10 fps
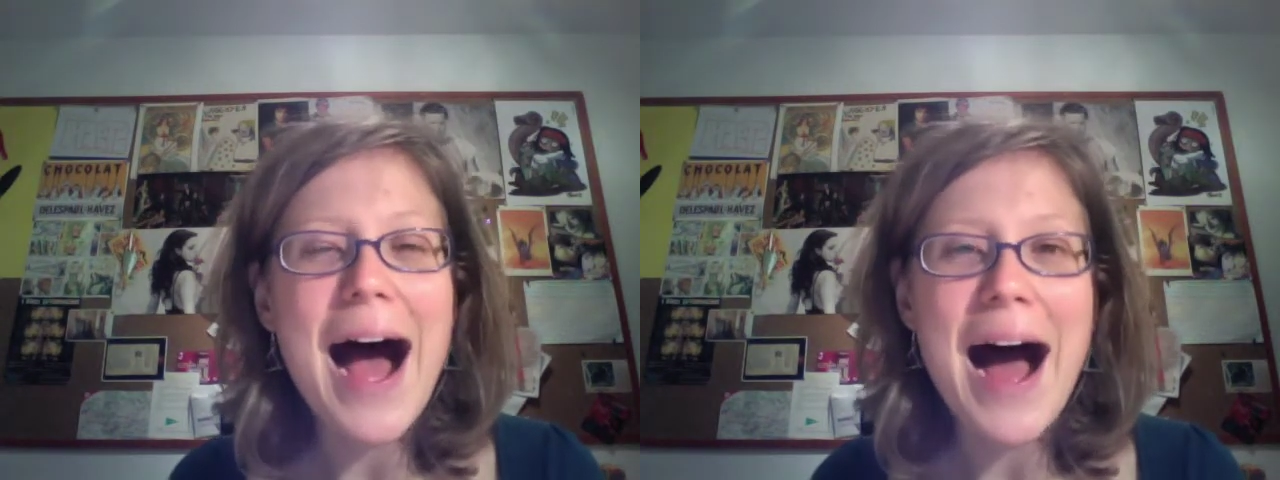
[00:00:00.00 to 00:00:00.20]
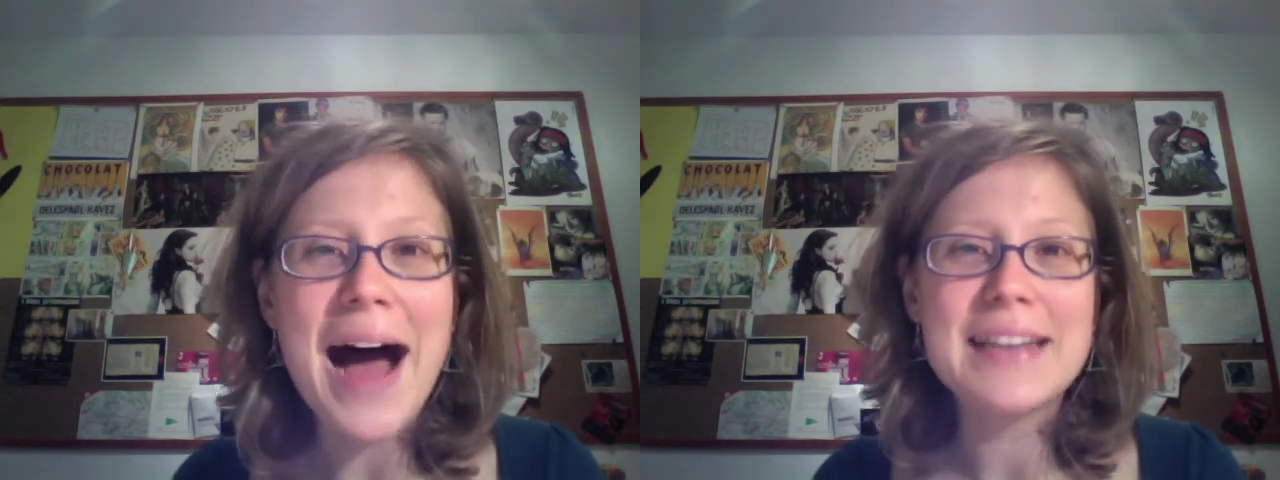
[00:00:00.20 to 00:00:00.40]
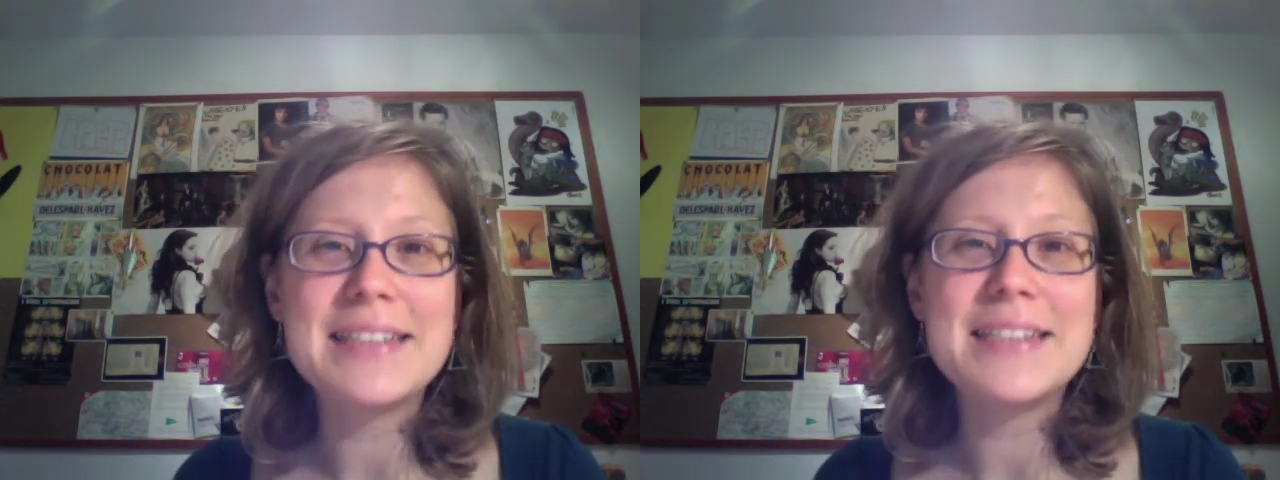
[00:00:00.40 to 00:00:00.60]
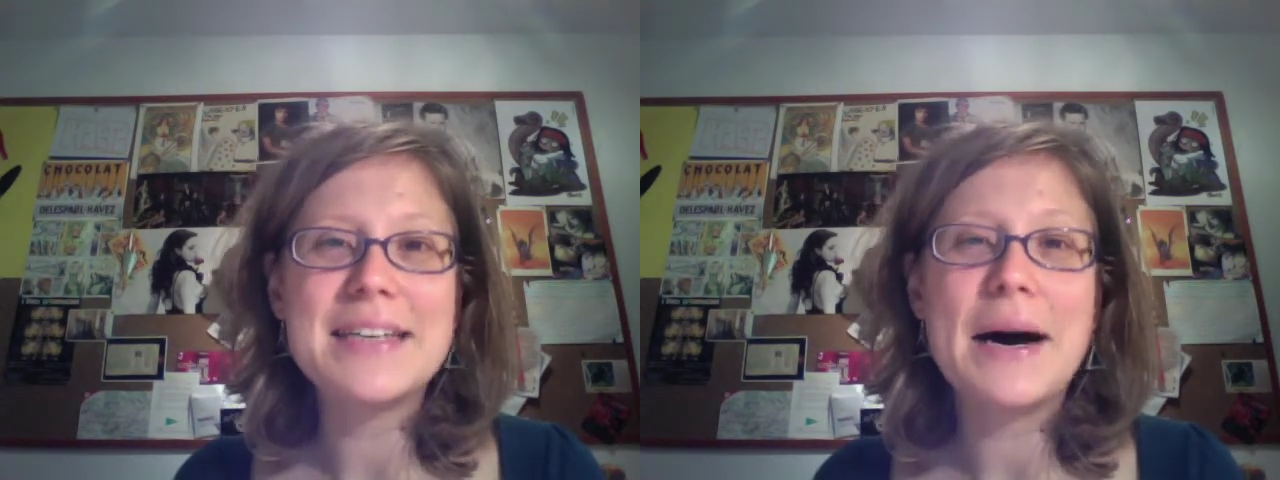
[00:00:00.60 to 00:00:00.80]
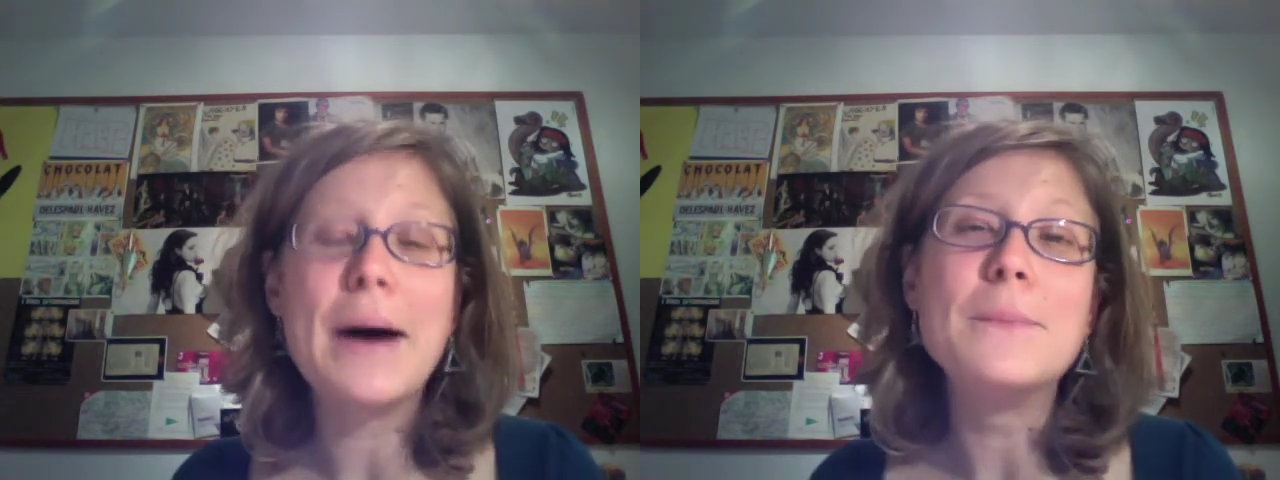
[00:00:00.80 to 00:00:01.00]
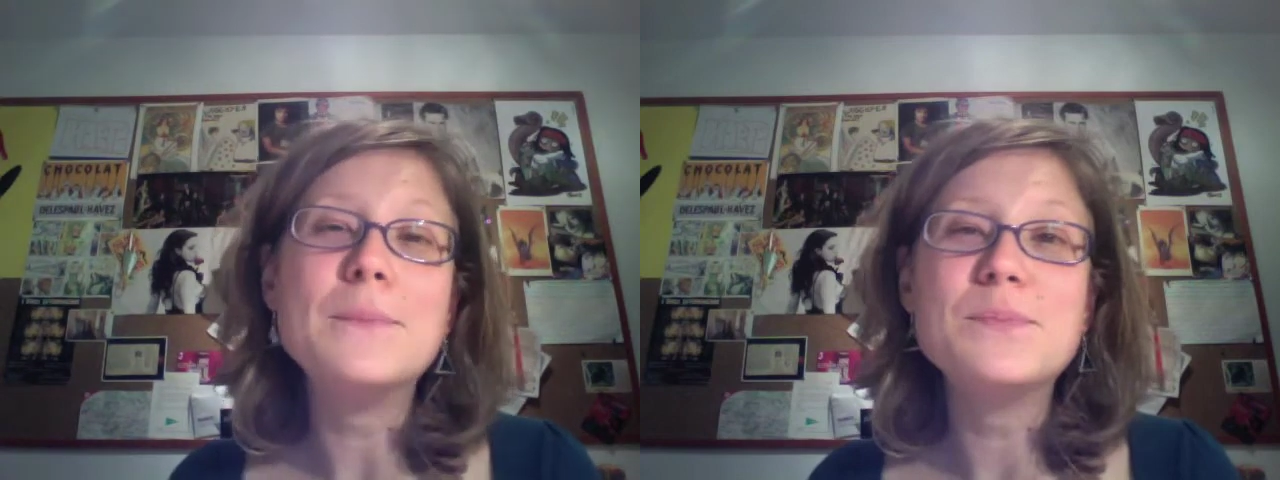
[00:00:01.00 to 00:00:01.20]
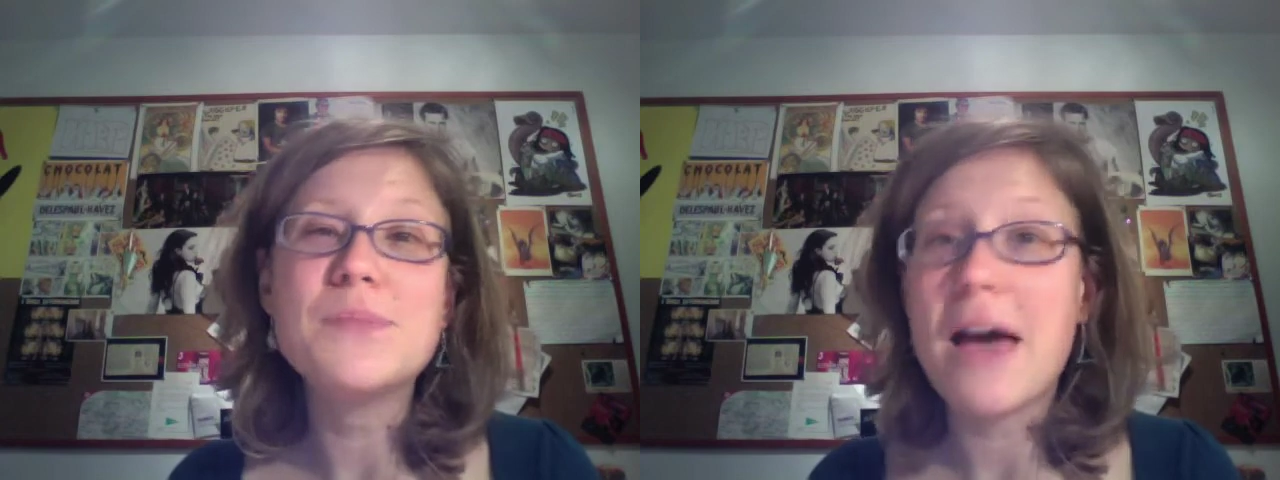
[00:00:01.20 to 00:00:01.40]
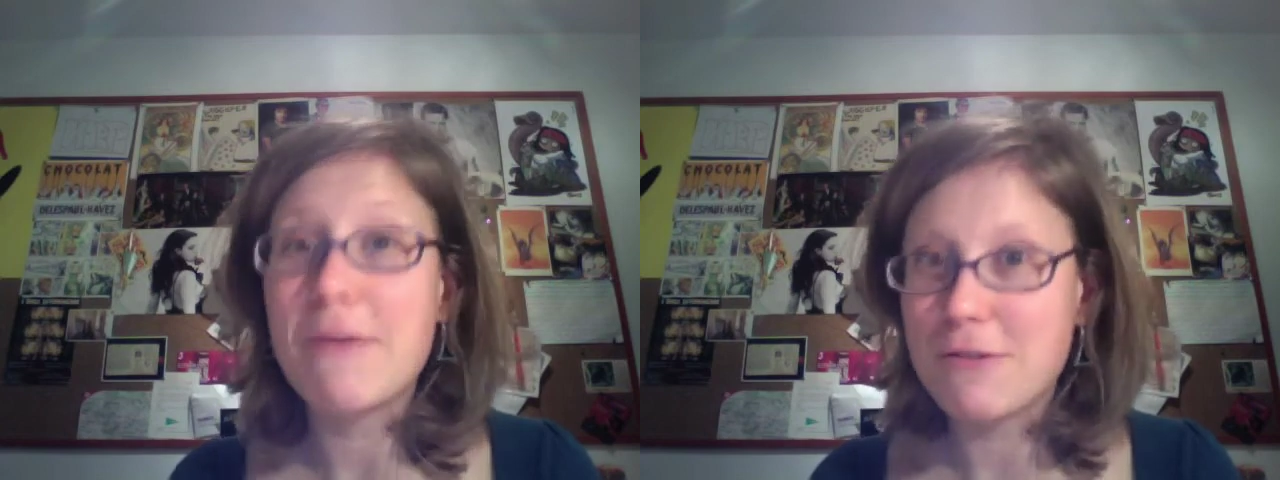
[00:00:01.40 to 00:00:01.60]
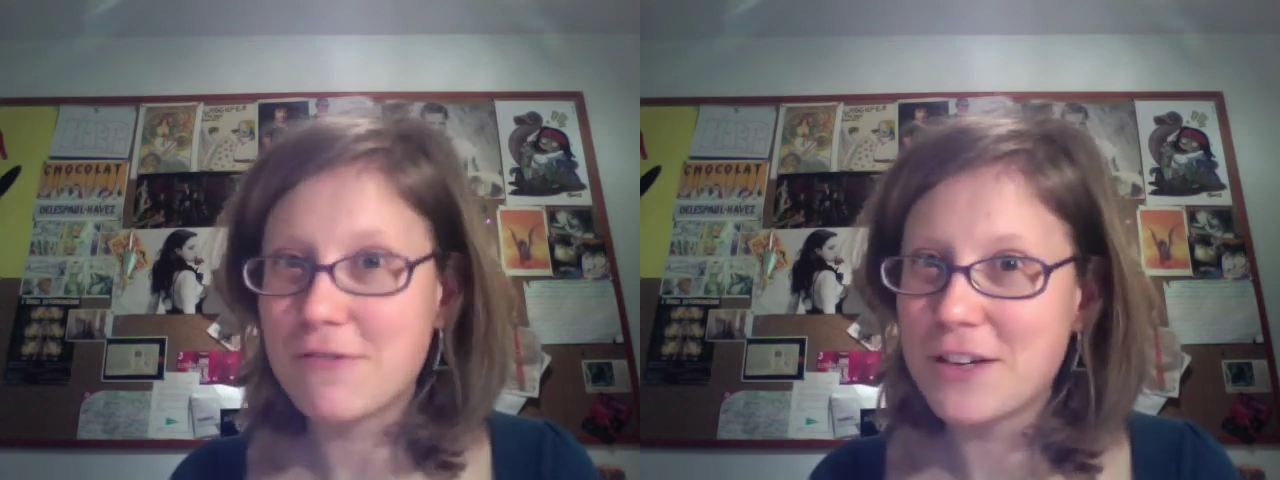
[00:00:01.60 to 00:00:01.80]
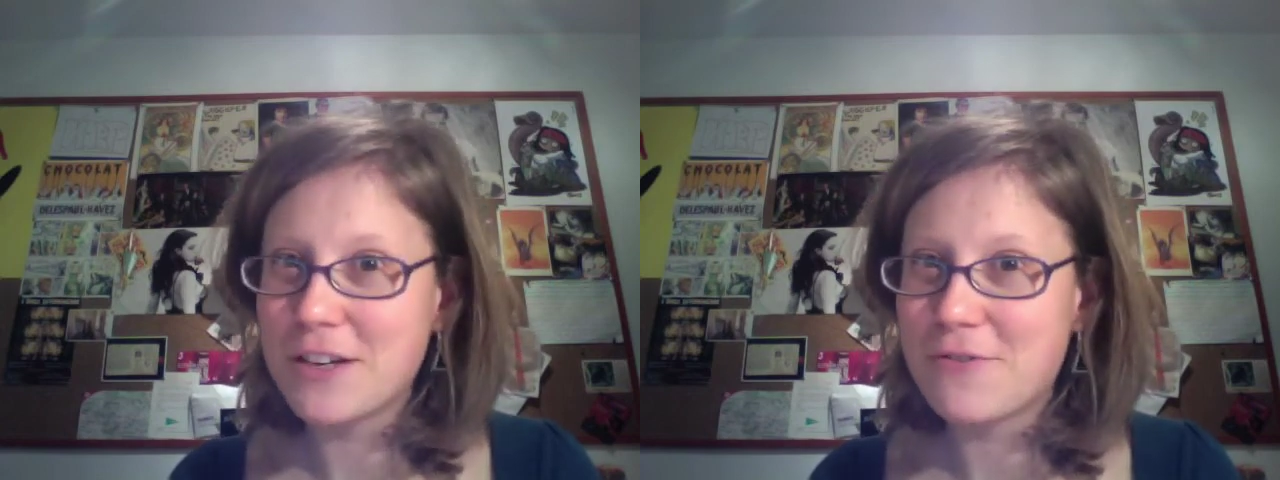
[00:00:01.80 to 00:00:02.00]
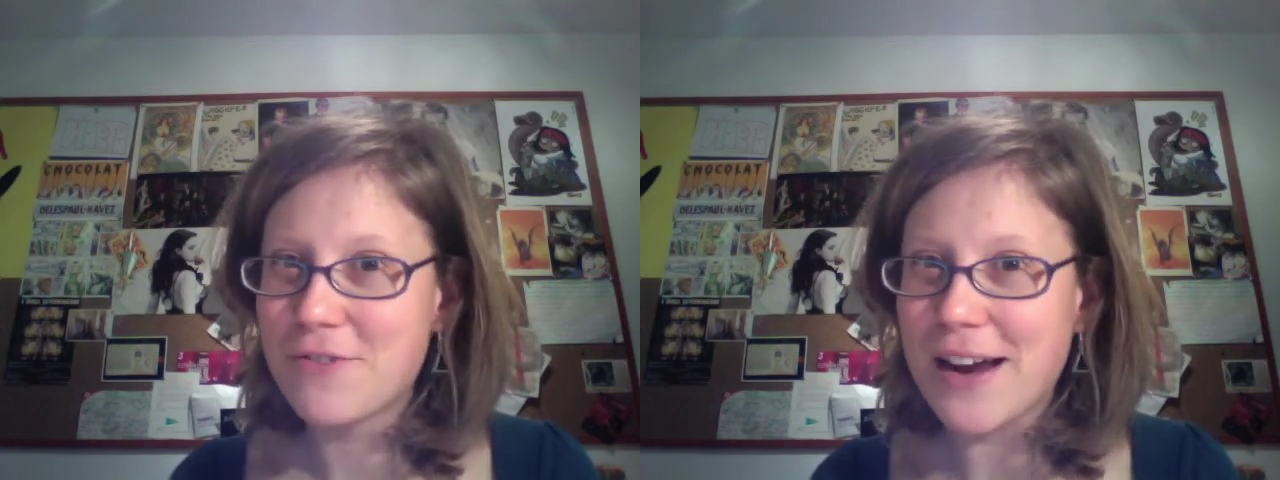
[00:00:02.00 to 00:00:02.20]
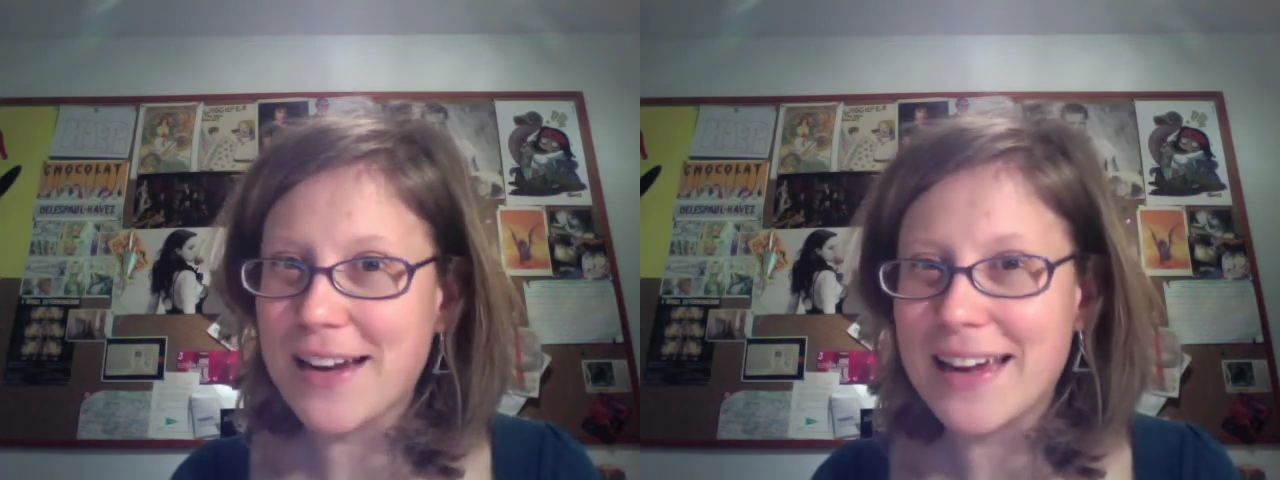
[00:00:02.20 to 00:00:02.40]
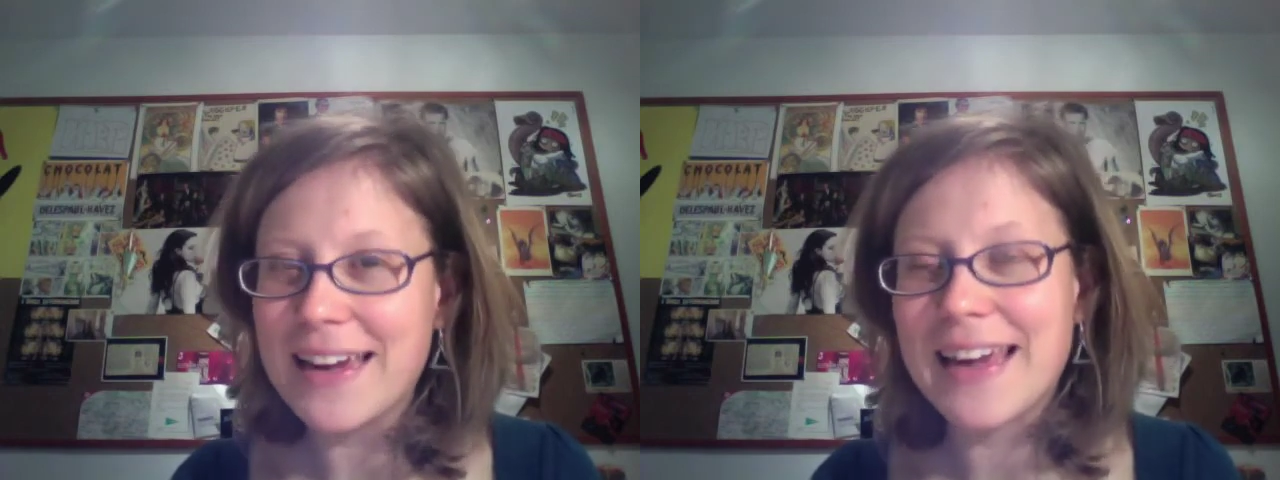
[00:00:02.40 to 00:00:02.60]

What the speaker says: And have a funny Friday,